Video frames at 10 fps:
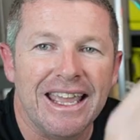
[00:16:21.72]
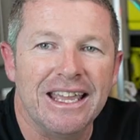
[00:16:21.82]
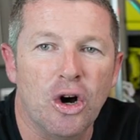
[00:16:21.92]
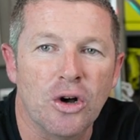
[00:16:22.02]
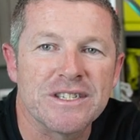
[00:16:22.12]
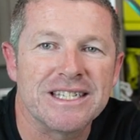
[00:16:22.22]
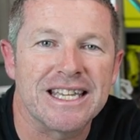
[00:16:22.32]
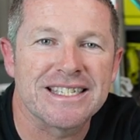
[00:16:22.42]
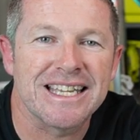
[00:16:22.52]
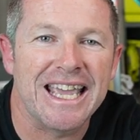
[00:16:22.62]
it all
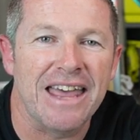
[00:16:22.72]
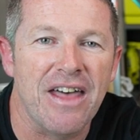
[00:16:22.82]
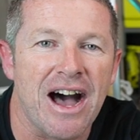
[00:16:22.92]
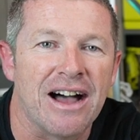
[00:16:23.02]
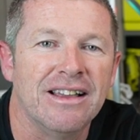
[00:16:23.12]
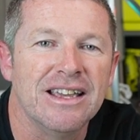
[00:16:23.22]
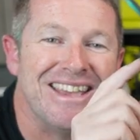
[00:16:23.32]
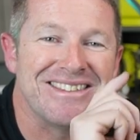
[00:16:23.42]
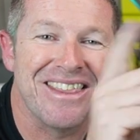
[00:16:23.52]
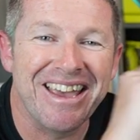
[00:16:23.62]
sticks together.
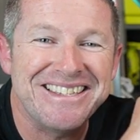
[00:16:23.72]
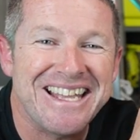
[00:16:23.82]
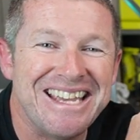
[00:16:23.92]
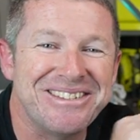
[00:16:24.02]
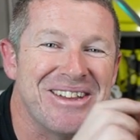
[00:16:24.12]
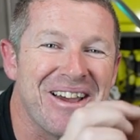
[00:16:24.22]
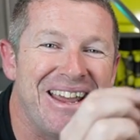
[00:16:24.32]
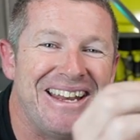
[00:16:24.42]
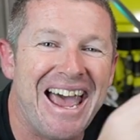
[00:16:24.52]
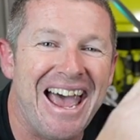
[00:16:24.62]
So these days you
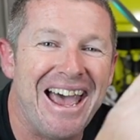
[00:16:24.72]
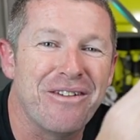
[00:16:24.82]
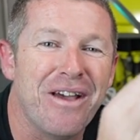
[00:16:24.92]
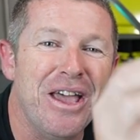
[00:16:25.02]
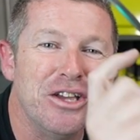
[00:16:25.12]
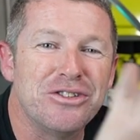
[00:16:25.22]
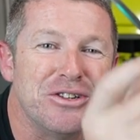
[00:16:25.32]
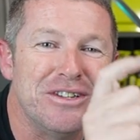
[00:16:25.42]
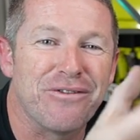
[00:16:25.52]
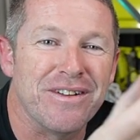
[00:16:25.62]
don't need to have
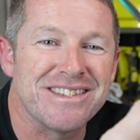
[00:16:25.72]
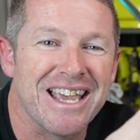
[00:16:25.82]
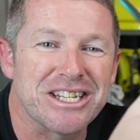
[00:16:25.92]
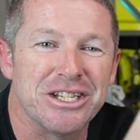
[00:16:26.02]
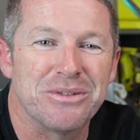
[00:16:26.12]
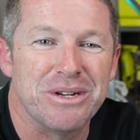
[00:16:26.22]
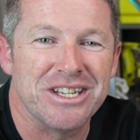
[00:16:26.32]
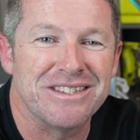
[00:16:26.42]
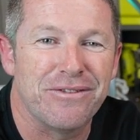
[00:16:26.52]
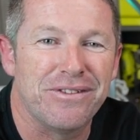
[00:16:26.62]
two different sections,
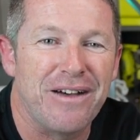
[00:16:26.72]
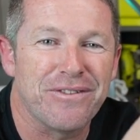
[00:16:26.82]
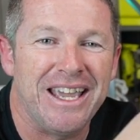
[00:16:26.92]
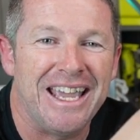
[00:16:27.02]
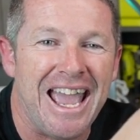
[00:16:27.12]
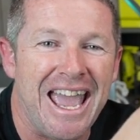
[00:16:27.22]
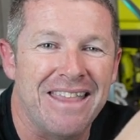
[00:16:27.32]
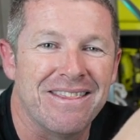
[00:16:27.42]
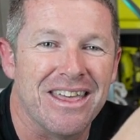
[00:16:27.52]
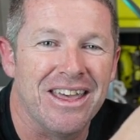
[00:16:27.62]
which is the fluffy
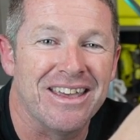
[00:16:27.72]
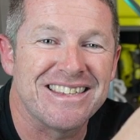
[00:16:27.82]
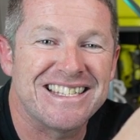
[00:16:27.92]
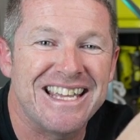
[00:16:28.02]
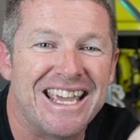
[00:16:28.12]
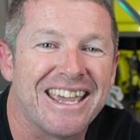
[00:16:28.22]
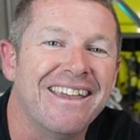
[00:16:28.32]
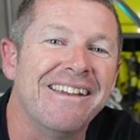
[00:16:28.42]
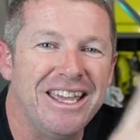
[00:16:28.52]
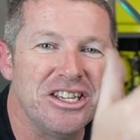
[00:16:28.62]
and the stick.
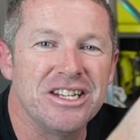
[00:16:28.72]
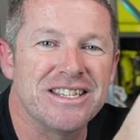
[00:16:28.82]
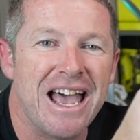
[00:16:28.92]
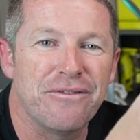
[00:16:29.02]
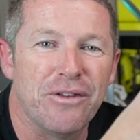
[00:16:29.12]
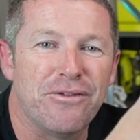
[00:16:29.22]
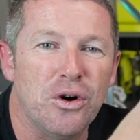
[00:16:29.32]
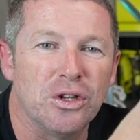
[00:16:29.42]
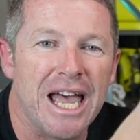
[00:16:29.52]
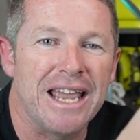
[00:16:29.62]
You just have the
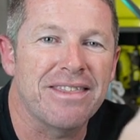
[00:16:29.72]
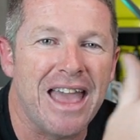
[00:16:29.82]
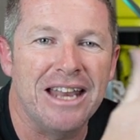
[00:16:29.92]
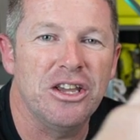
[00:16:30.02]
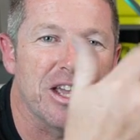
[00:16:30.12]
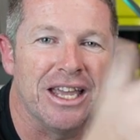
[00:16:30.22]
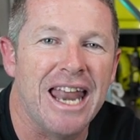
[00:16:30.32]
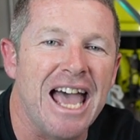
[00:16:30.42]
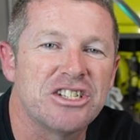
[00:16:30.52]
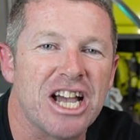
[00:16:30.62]
full length and you
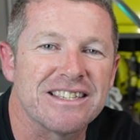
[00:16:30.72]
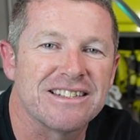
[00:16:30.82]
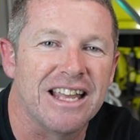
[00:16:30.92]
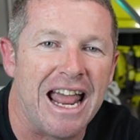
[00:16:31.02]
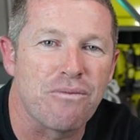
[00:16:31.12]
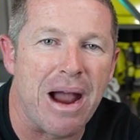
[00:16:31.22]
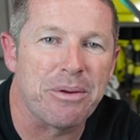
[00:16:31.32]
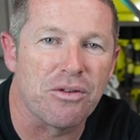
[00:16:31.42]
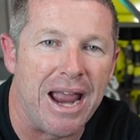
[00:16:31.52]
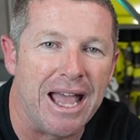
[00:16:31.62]
can adjust it and
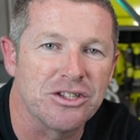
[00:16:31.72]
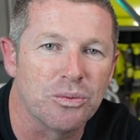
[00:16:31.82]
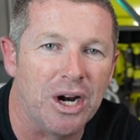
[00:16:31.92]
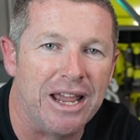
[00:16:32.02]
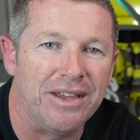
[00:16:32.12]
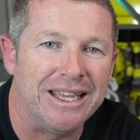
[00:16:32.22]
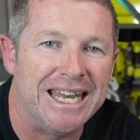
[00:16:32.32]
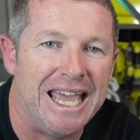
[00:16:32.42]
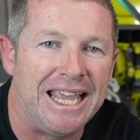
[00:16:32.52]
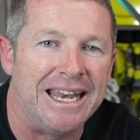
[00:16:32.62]
wrap it around to whatever you
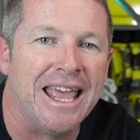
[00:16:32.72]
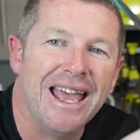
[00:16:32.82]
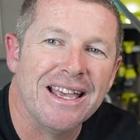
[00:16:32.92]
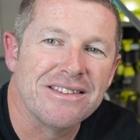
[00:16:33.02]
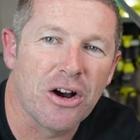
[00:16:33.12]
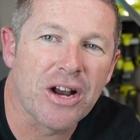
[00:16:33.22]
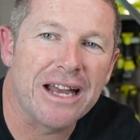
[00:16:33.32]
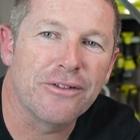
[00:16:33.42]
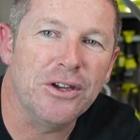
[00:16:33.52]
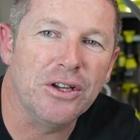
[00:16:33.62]
need. So I'll
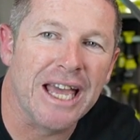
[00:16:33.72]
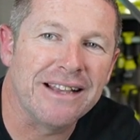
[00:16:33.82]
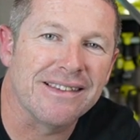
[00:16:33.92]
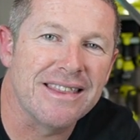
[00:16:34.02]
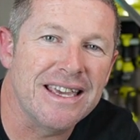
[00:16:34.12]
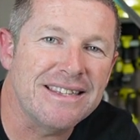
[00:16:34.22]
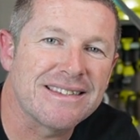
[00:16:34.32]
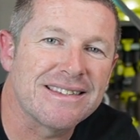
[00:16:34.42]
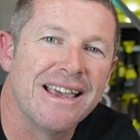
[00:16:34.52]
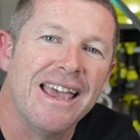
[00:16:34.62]
cut a few lengths of
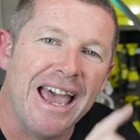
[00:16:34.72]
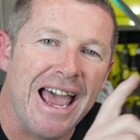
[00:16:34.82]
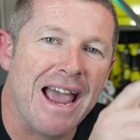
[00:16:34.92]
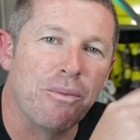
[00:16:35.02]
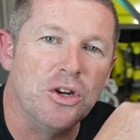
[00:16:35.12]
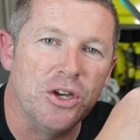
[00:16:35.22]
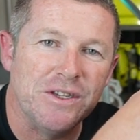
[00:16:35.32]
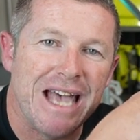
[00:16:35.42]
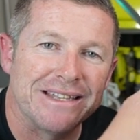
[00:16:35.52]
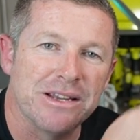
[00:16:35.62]
this and we'll
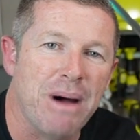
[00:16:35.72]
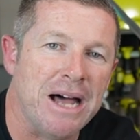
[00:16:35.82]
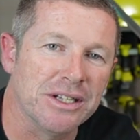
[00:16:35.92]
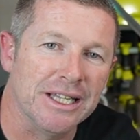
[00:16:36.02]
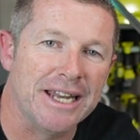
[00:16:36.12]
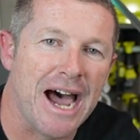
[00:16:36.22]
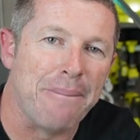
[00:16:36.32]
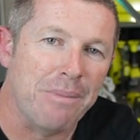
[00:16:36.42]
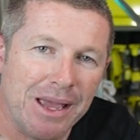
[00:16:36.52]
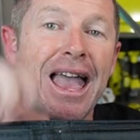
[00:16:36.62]
use that to bundle it
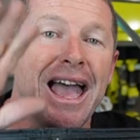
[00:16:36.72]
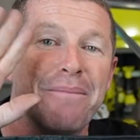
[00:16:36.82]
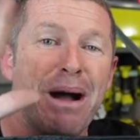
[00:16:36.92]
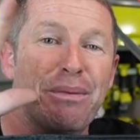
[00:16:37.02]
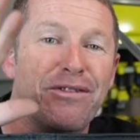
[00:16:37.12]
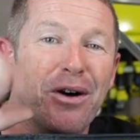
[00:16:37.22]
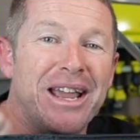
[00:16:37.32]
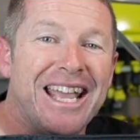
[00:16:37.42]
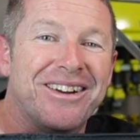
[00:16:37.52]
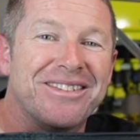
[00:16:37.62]
up. But before
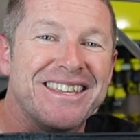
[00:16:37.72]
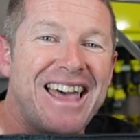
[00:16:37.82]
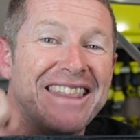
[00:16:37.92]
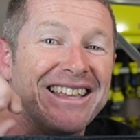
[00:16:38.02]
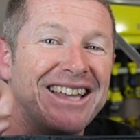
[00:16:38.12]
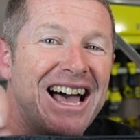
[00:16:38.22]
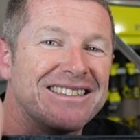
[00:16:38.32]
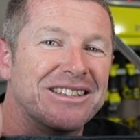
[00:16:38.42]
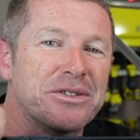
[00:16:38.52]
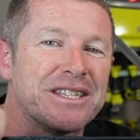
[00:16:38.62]
we get onto that, the
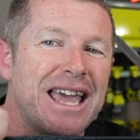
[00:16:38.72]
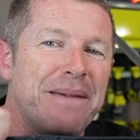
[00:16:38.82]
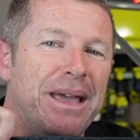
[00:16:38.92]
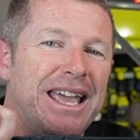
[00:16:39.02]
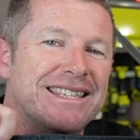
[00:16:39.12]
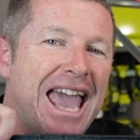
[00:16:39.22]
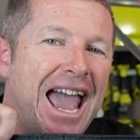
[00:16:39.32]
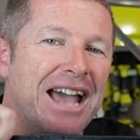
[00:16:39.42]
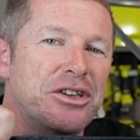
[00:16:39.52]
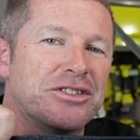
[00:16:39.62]
last little step is
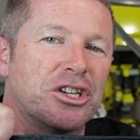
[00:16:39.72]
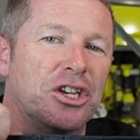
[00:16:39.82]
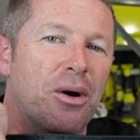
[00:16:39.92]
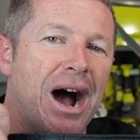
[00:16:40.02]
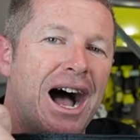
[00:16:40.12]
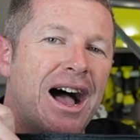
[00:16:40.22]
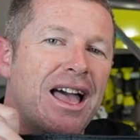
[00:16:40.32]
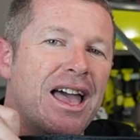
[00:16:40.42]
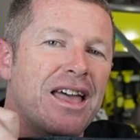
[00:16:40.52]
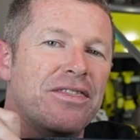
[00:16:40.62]
how you secure
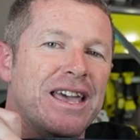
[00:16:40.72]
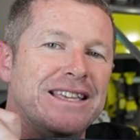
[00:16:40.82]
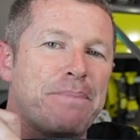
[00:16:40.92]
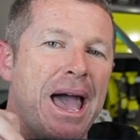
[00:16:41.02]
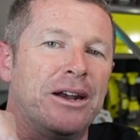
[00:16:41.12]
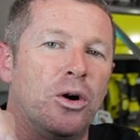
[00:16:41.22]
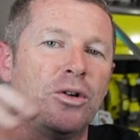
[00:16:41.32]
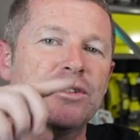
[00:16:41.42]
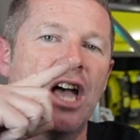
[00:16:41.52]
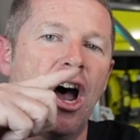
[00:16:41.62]
these
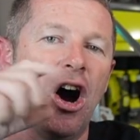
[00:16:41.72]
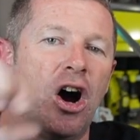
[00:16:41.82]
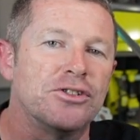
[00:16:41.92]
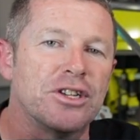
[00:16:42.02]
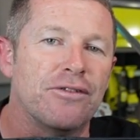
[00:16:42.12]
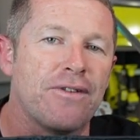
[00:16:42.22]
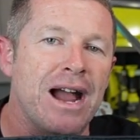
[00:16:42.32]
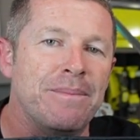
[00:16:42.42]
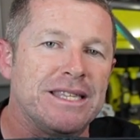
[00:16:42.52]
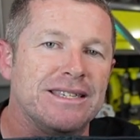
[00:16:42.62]
panels onto the
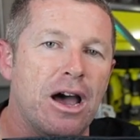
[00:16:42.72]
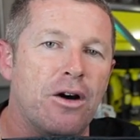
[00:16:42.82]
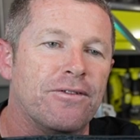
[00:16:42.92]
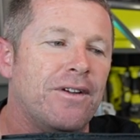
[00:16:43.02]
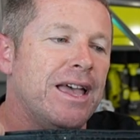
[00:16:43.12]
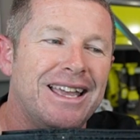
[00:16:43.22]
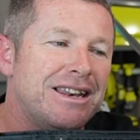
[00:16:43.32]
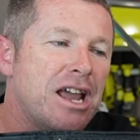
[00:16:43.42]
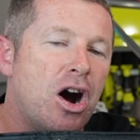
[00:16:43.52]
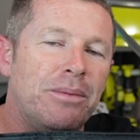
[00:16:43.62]
frame itself.
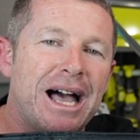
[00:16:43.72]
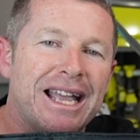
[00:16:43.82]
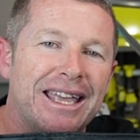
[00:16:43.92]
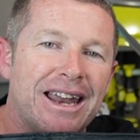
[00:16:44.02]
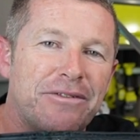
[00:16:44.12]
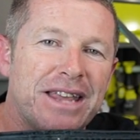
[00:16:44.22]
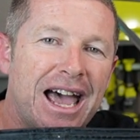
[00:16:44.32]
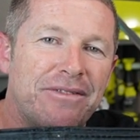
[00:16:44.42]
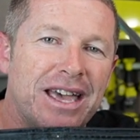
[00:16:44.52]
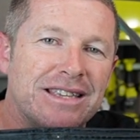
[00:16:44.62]
Now I'm lucky enough to
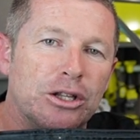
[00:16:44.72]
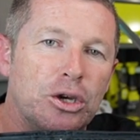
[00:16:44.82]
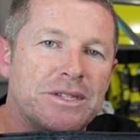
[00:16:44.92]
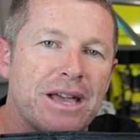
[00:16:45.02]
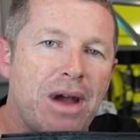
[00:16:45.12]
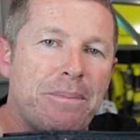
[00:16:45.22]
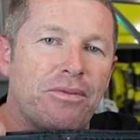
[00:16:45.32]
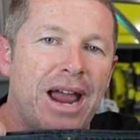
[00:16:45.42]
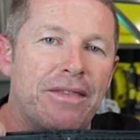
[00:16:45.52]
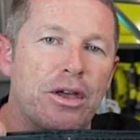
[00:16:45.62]
have these loops that wrap
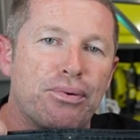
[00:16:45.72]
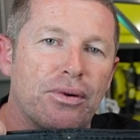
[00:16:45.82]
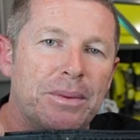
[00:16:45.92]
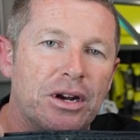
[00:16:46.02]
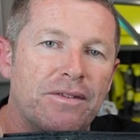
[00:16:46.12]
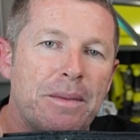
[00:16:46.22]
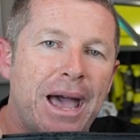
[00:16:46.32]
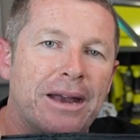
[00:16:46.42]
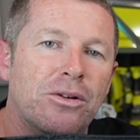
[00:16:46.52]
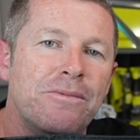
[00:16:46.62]
around the perimeter of the
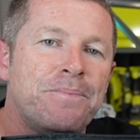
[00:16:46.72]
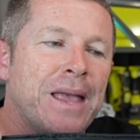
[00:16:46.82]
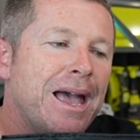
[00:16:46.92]
panel,